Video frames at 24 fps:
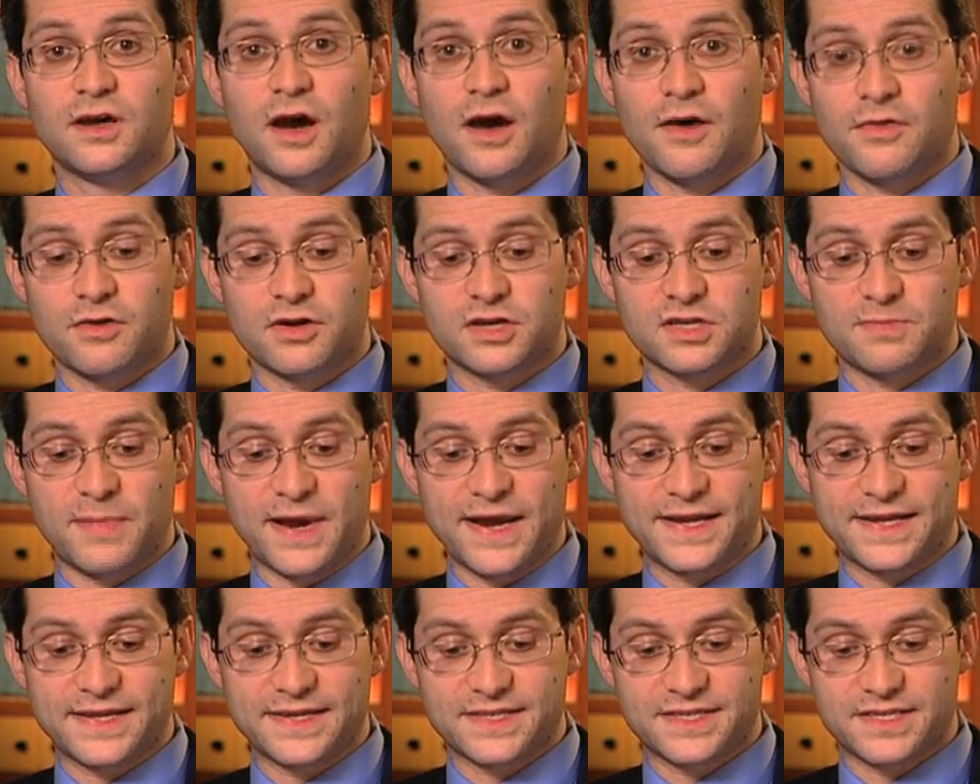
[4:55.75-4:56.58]
Others
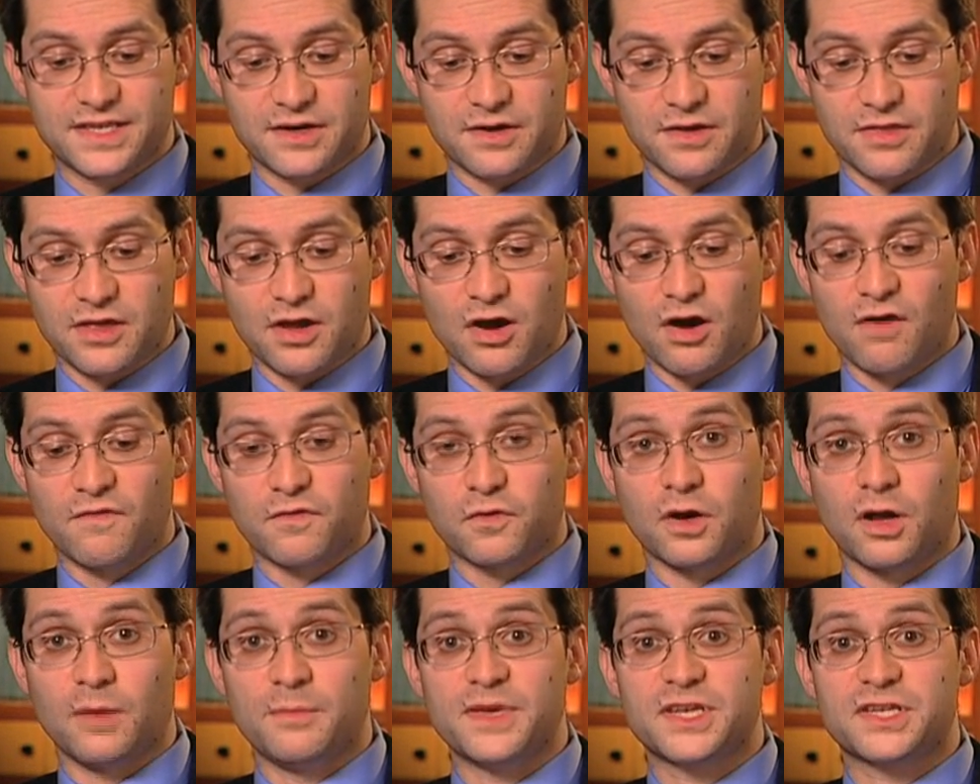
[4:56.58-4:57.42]
might consider the
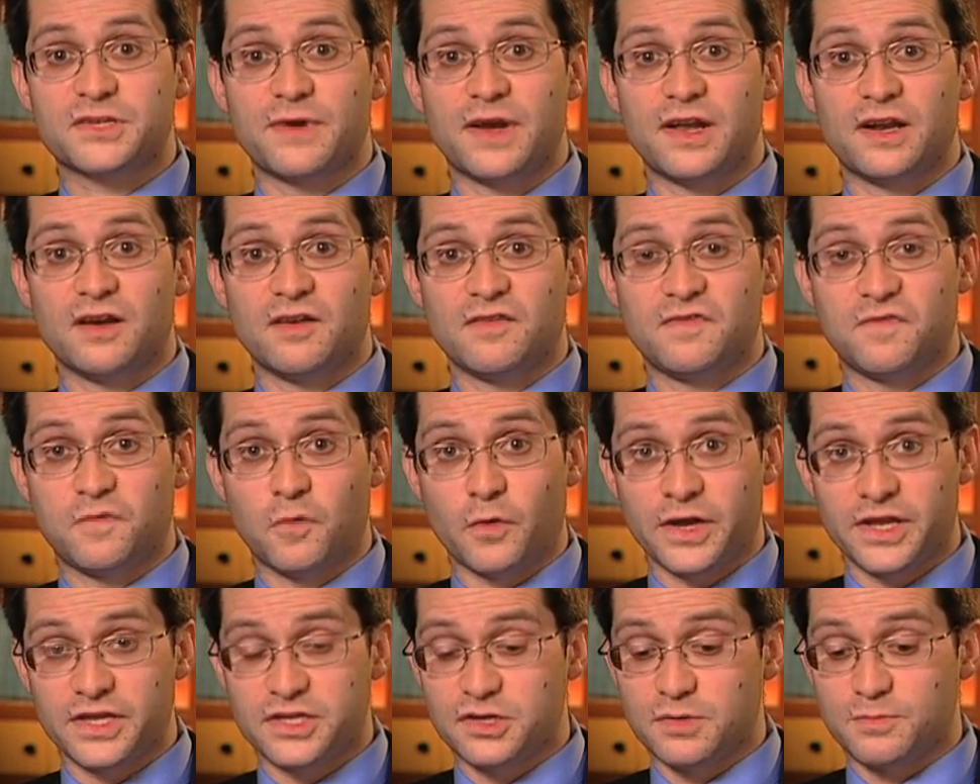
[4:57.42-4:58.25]
overall miss rate of
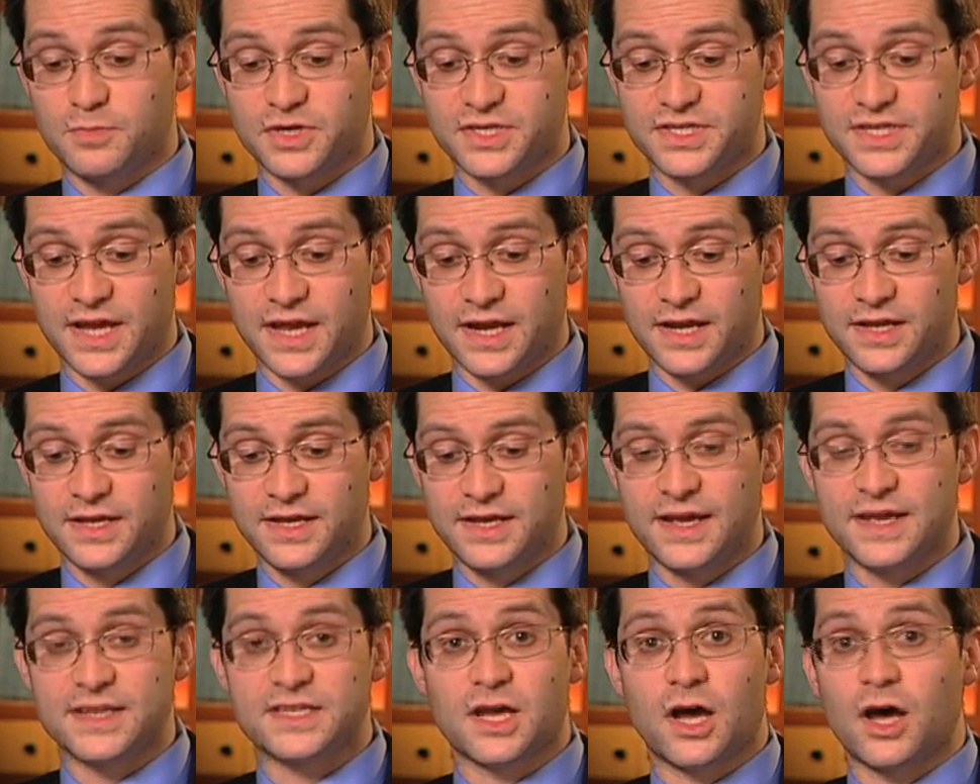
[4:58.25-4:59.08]
42%
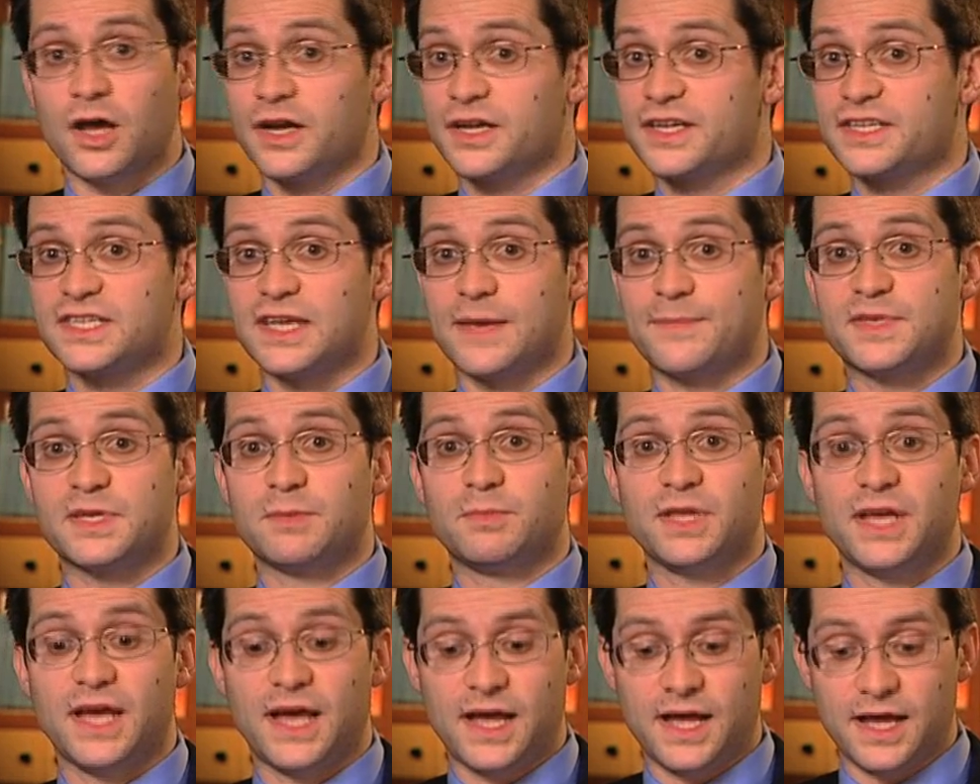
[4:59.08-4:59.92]
as
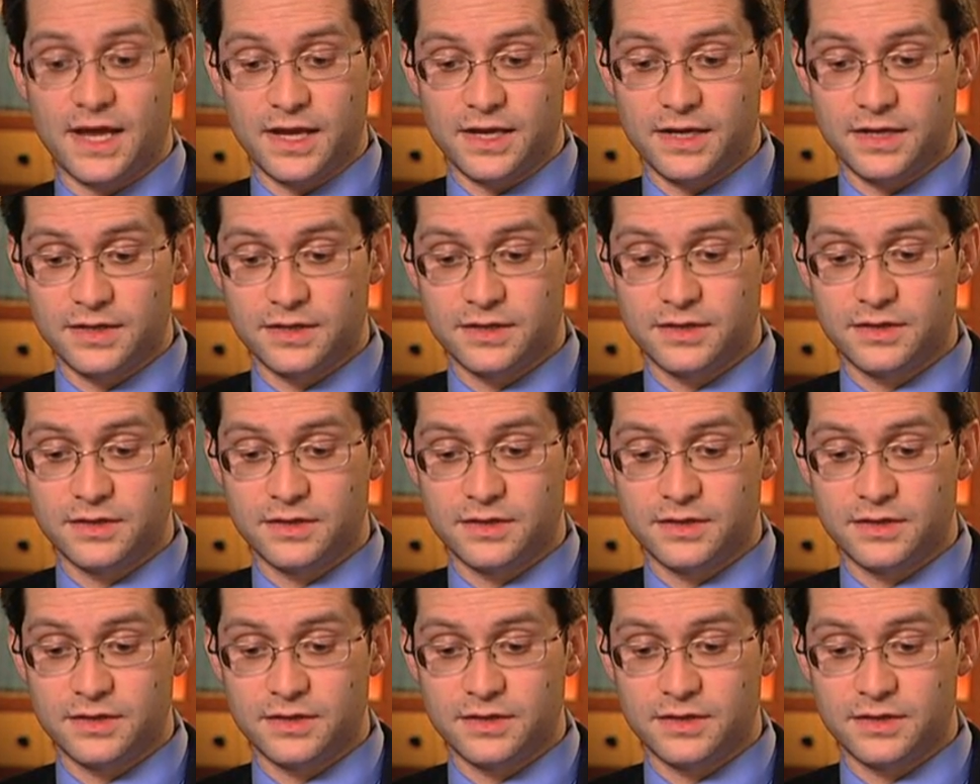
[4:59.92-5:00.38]
unacceptably high.